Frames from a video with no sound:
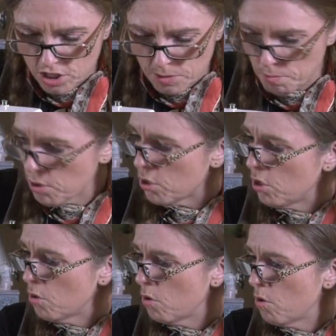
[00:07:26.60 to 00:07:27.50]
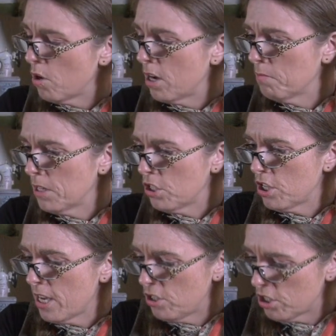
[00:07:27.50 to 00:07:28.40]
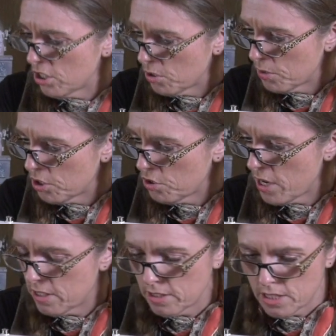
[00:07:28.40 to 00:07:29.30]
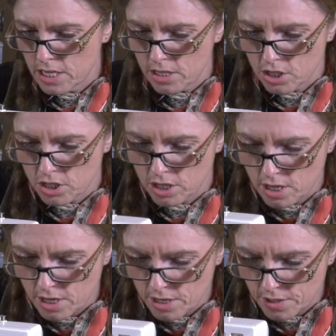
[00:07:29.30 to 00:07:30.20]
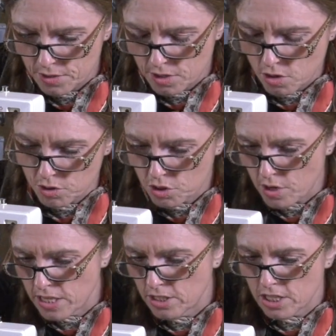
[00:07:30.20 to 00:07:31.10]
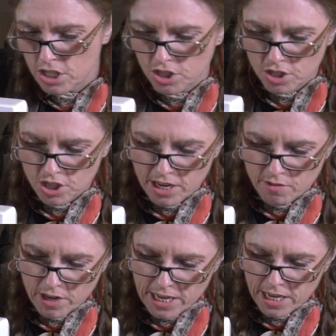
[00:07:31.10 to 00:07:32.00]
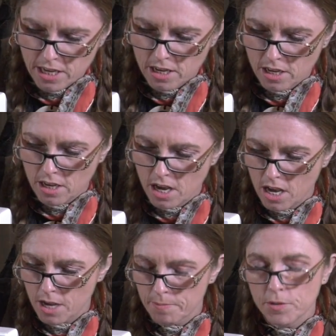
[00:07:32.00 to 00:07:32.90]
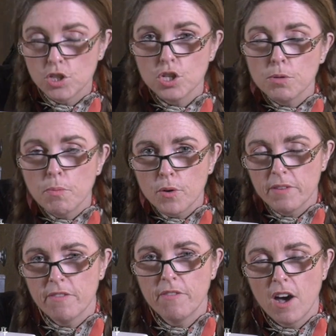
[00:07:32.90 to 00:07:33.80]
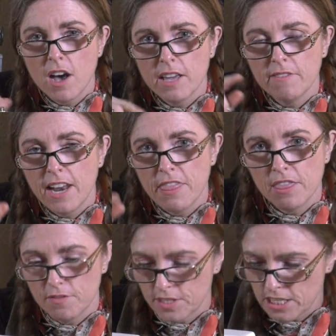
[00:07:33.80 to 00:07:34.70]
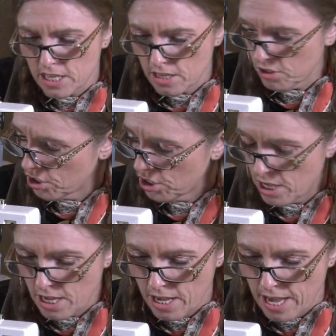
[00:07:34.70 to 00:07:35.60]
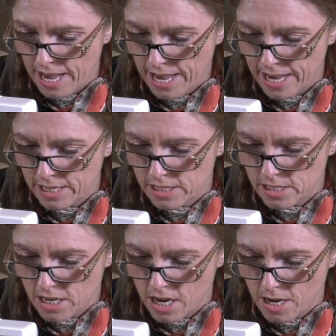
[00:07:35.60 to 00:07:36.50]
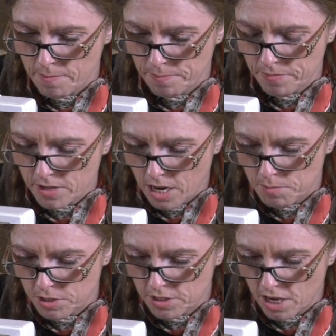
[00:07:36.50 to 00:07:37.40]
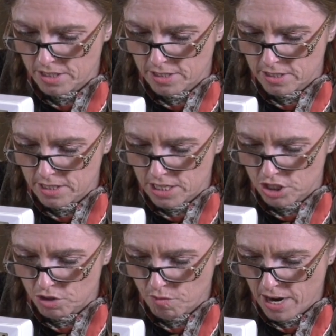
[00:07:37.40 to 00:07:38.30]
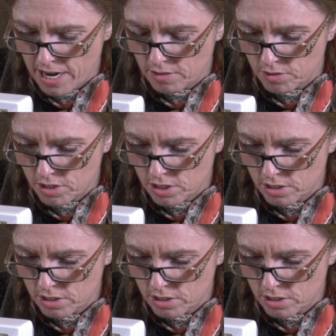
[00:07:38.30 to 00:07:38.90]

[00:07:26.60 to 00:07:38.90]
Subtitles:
just put I'm going to change it to a straight stitch. So your straight stitch is generally 2.5 length of stitch. And I'm just going to stitch around